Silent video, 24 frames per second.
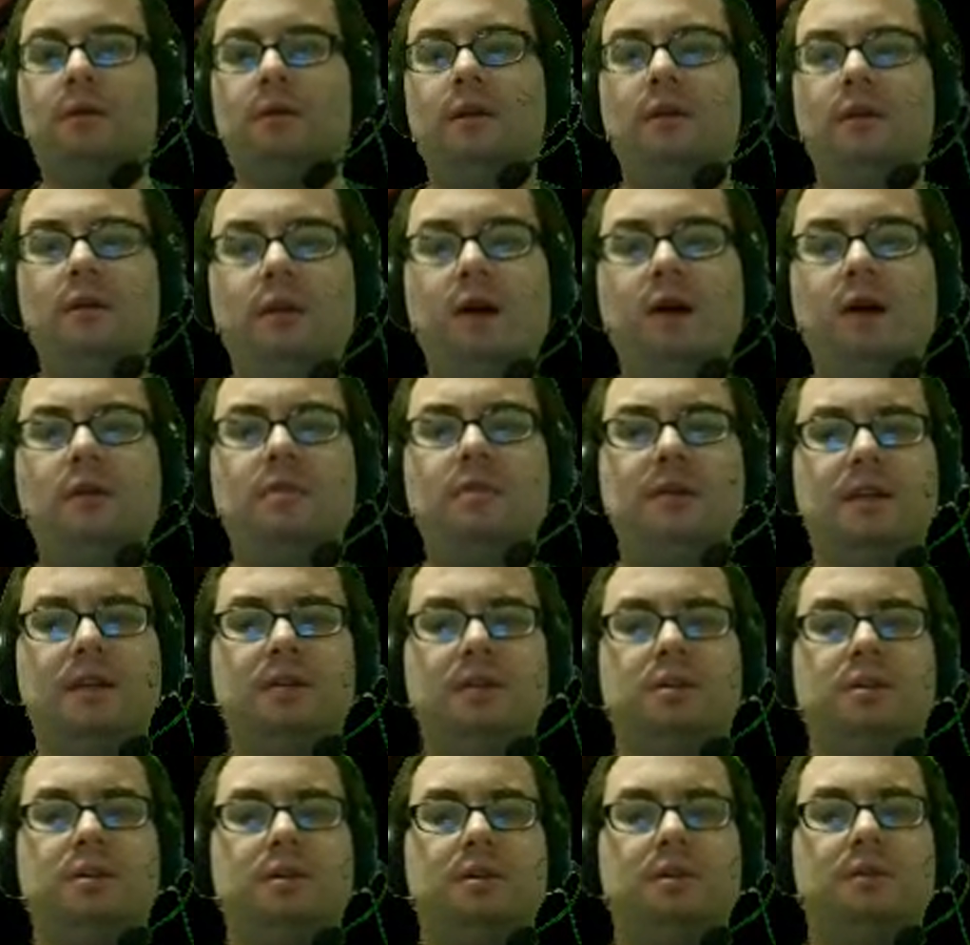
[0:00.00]
Cloud,
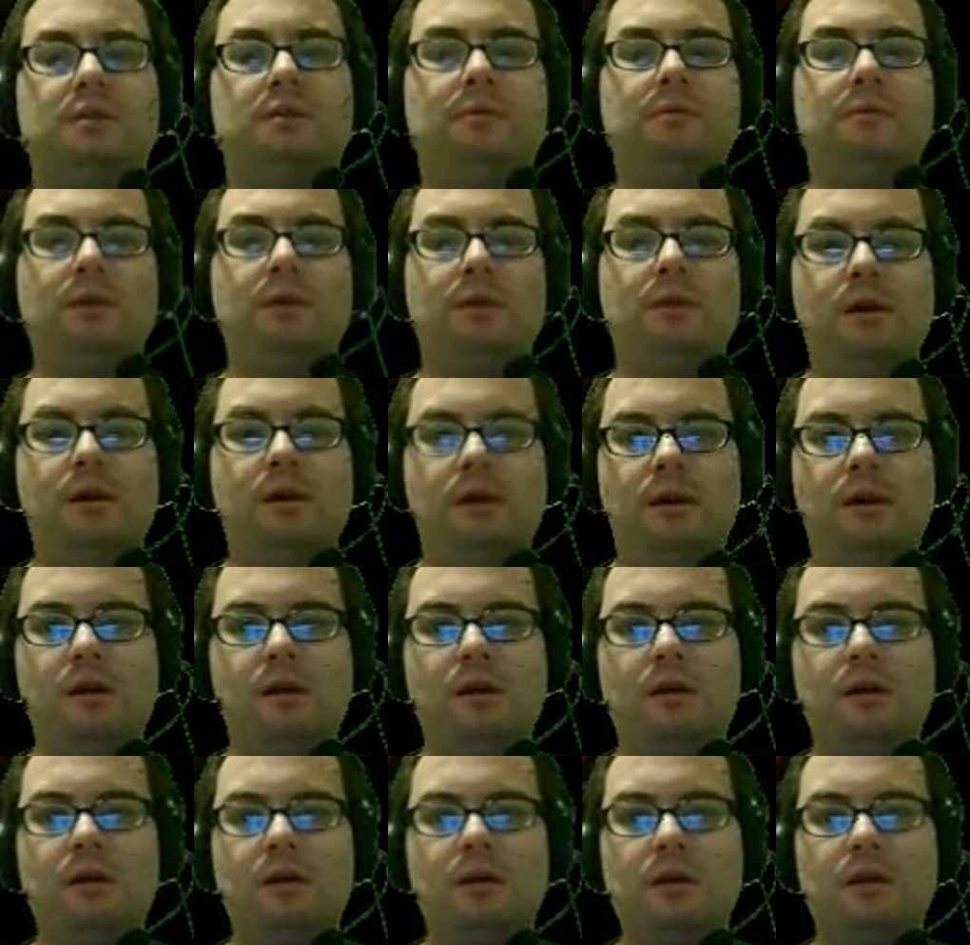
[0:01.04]
I'll say it's
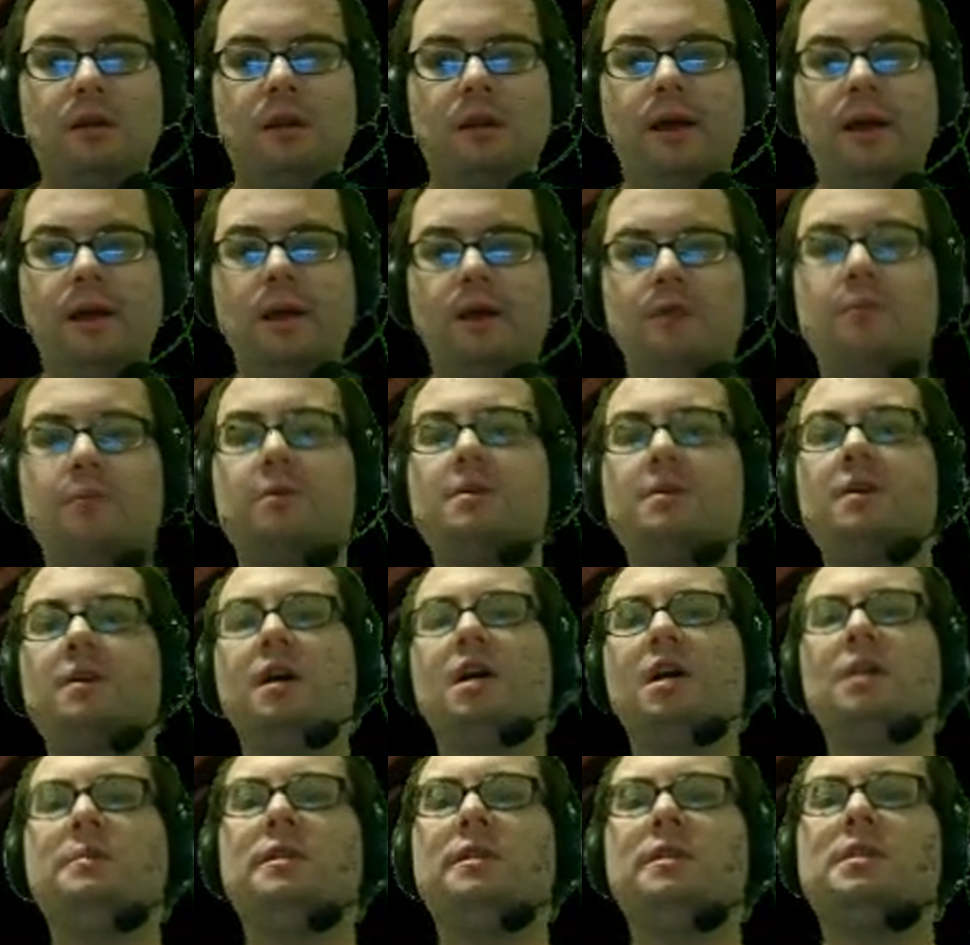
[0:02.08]
true.
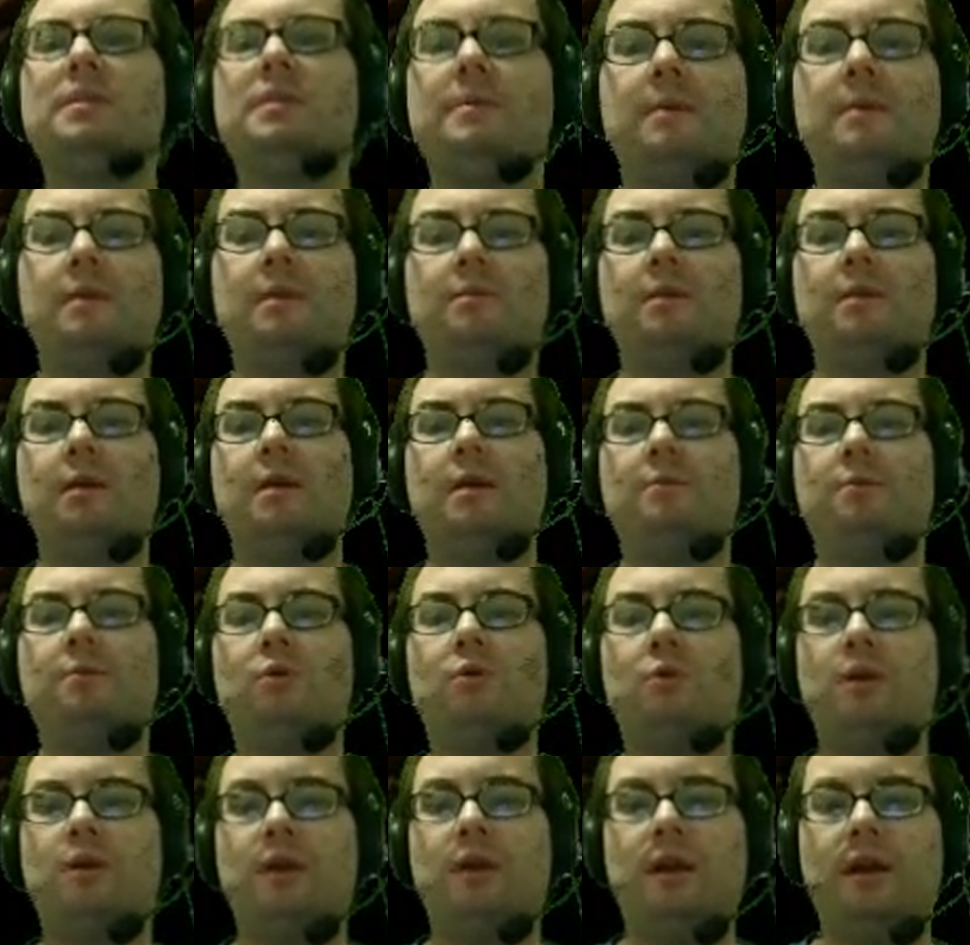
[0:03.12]
Cloud, we're talking
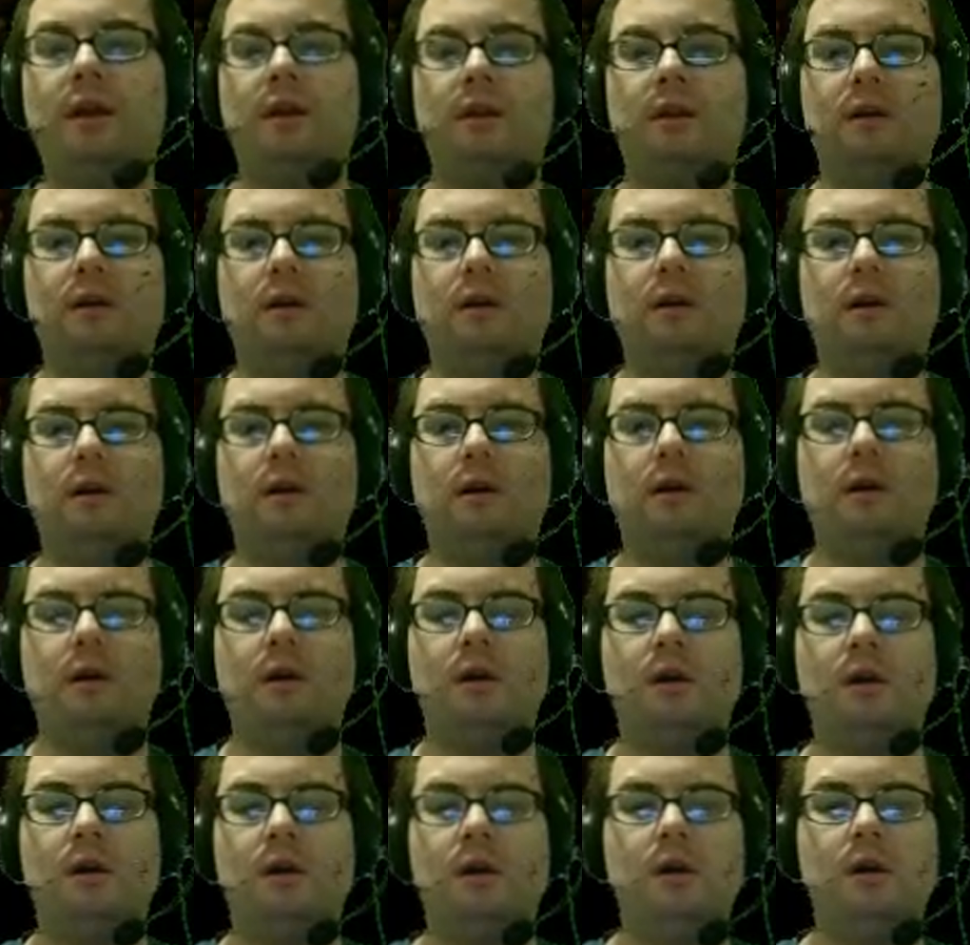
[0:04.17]
about something really
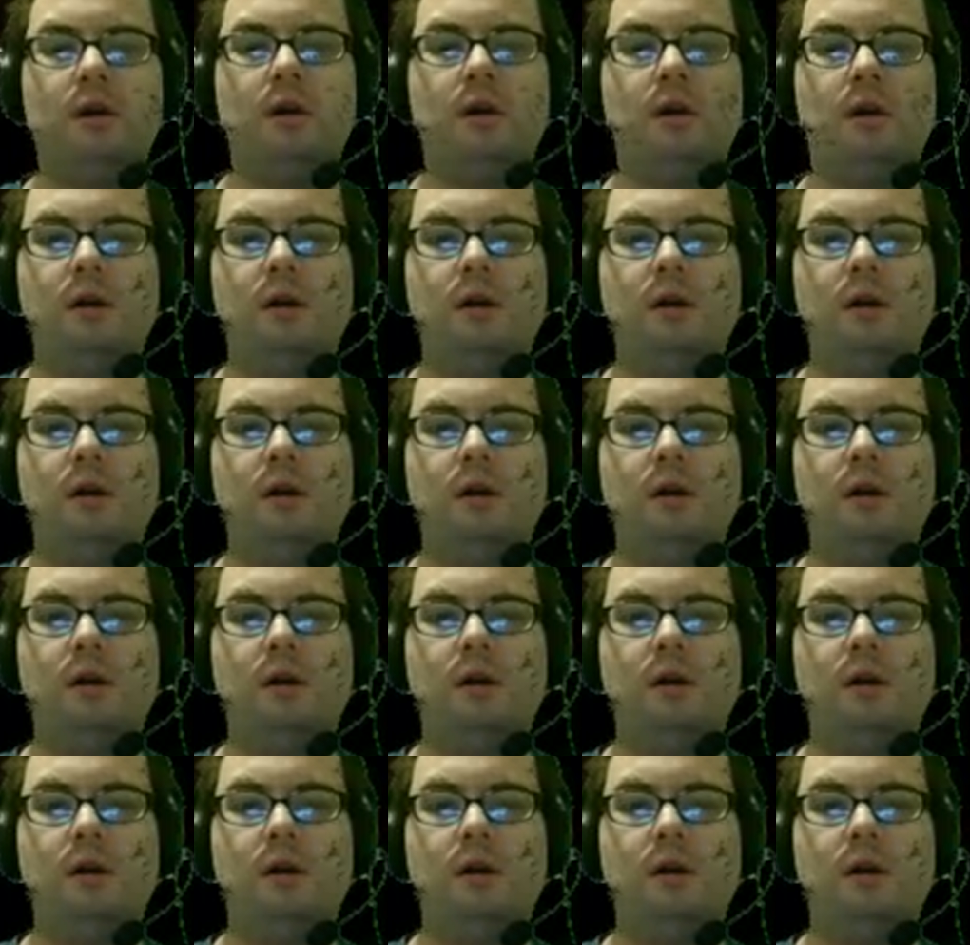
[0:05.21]
important here.